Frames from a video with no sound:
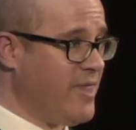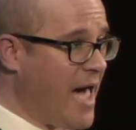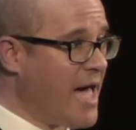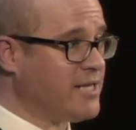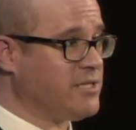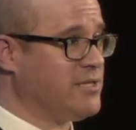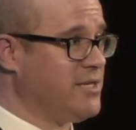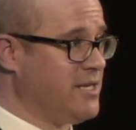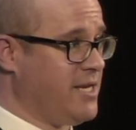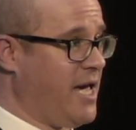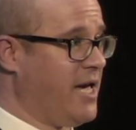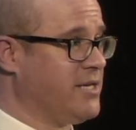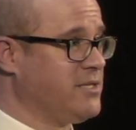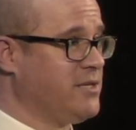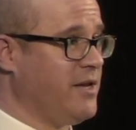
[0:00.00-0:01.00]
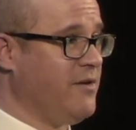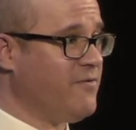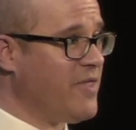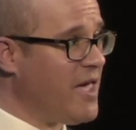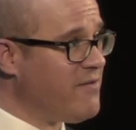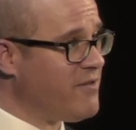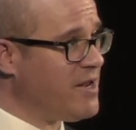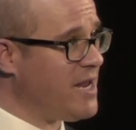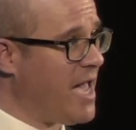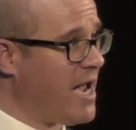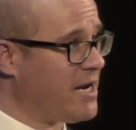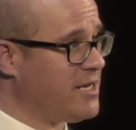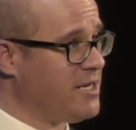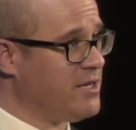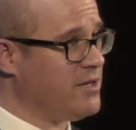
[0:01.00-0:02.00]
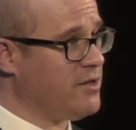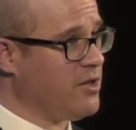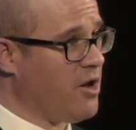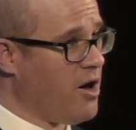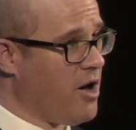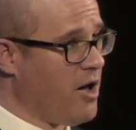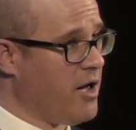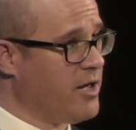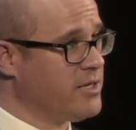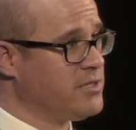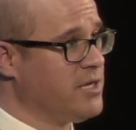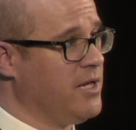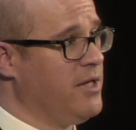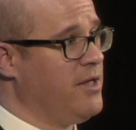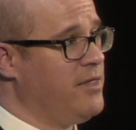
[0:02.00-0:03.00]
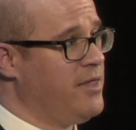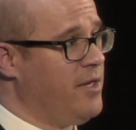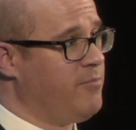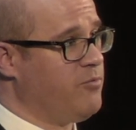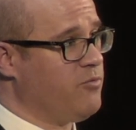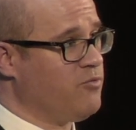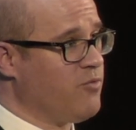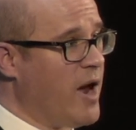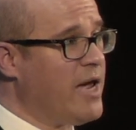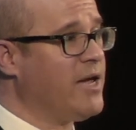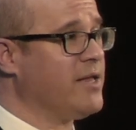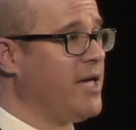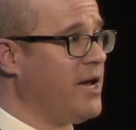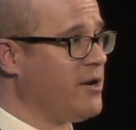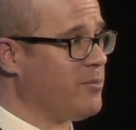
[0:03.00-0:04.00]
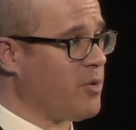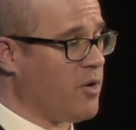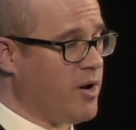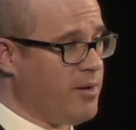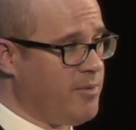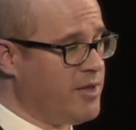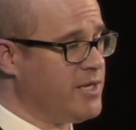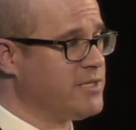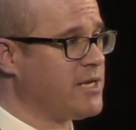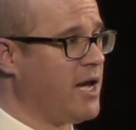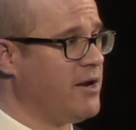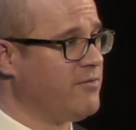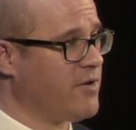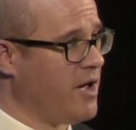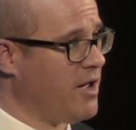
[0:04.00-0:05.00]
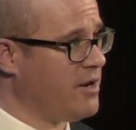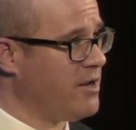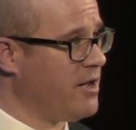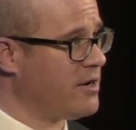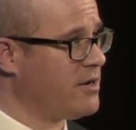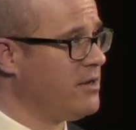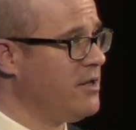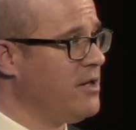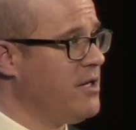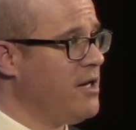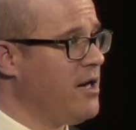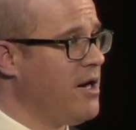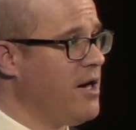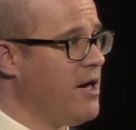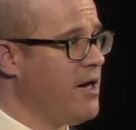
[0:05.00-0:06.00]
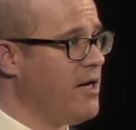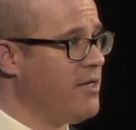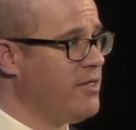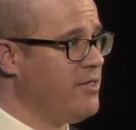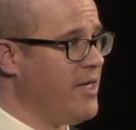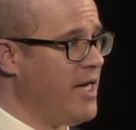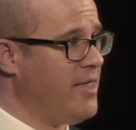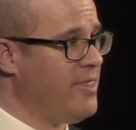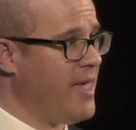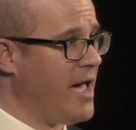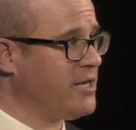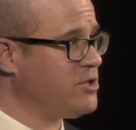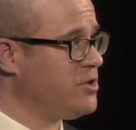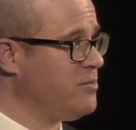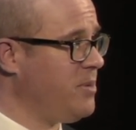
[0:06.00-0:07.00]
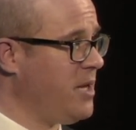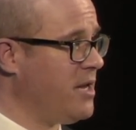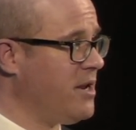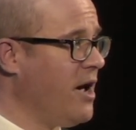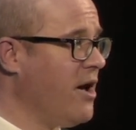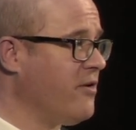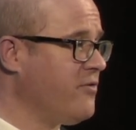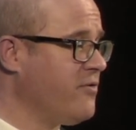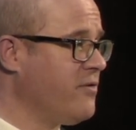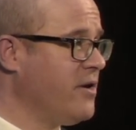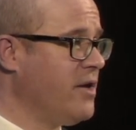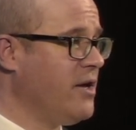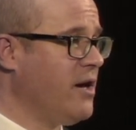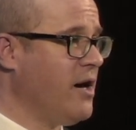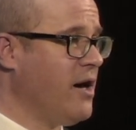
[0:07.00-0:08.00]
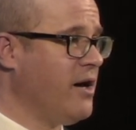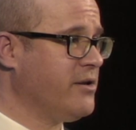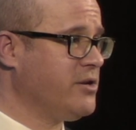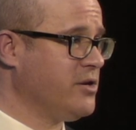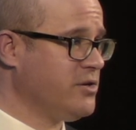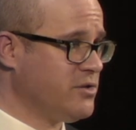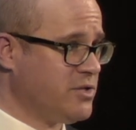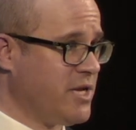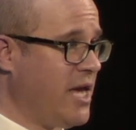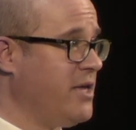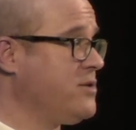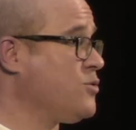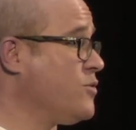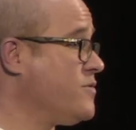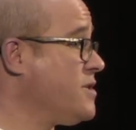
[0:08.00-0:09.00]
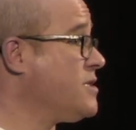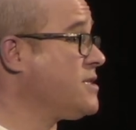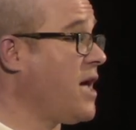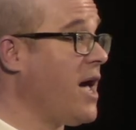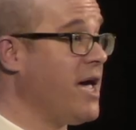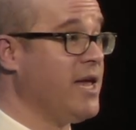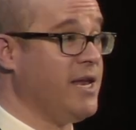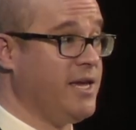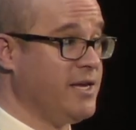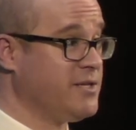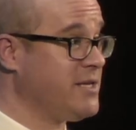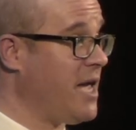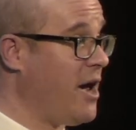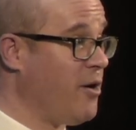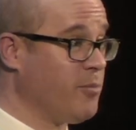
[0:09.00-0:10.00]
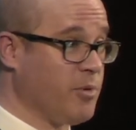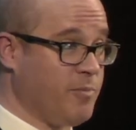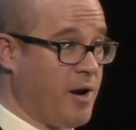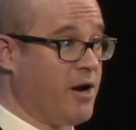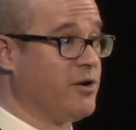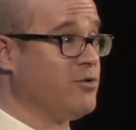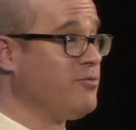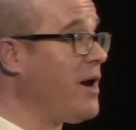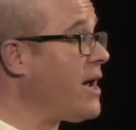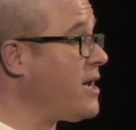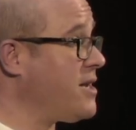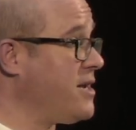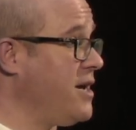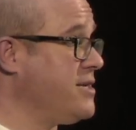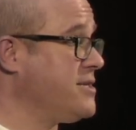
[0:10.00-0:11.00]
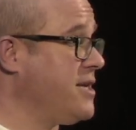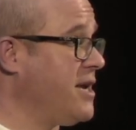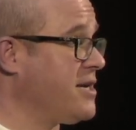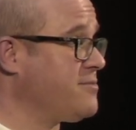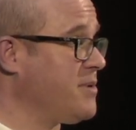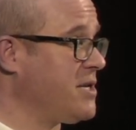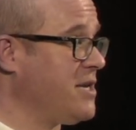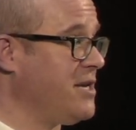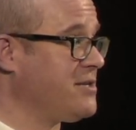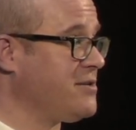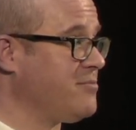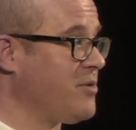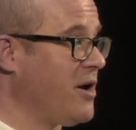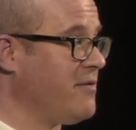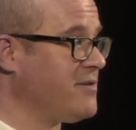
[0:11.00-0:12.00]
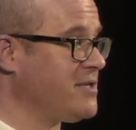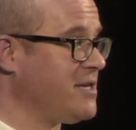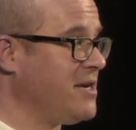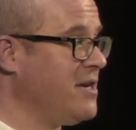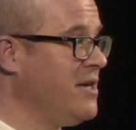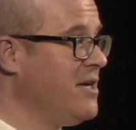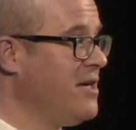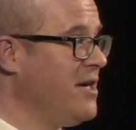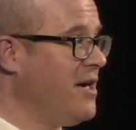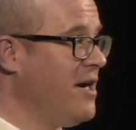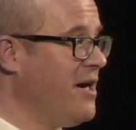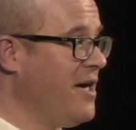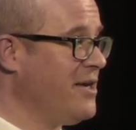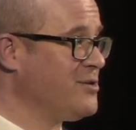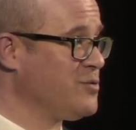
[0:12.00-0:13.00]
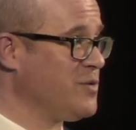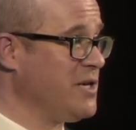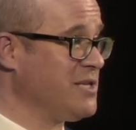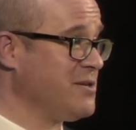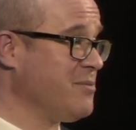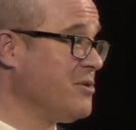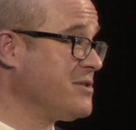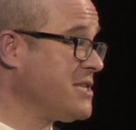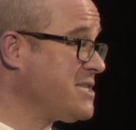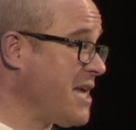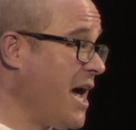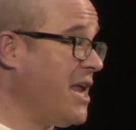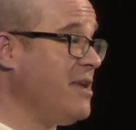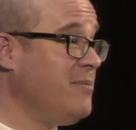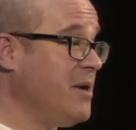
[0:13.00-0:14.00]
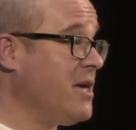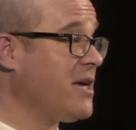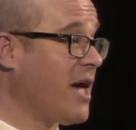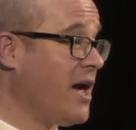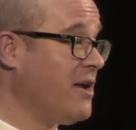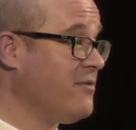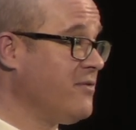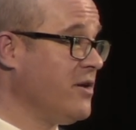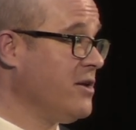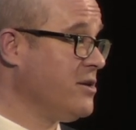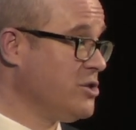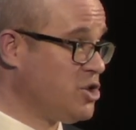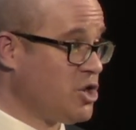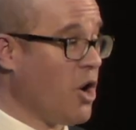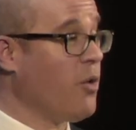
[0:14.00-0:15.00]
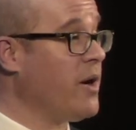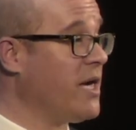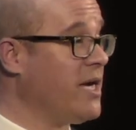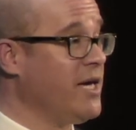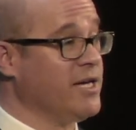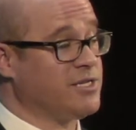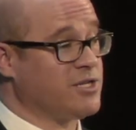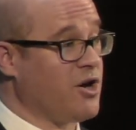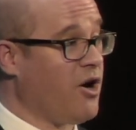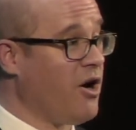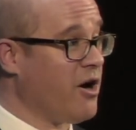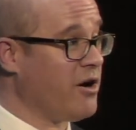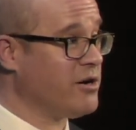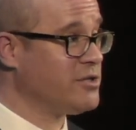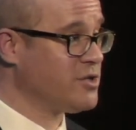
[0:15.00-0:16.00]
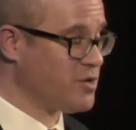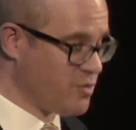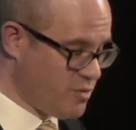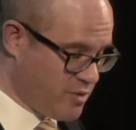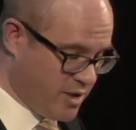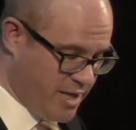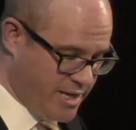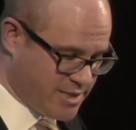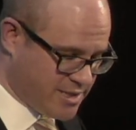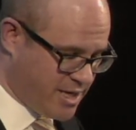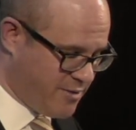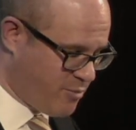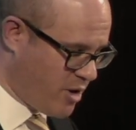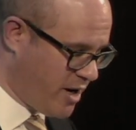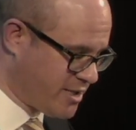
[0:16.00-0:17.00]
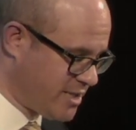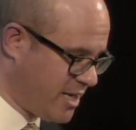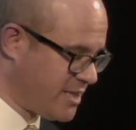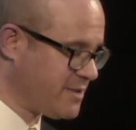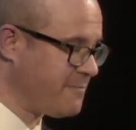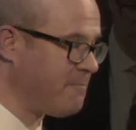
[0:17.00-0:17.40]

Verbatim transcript: that's the test. If they've enacted laws that regulate or prohibit this kind of conduct, then that should be enough to say sort of society is now prepared to recognize that expectation of privacy as reasonable, society being kind of showing its cards through the legislative process.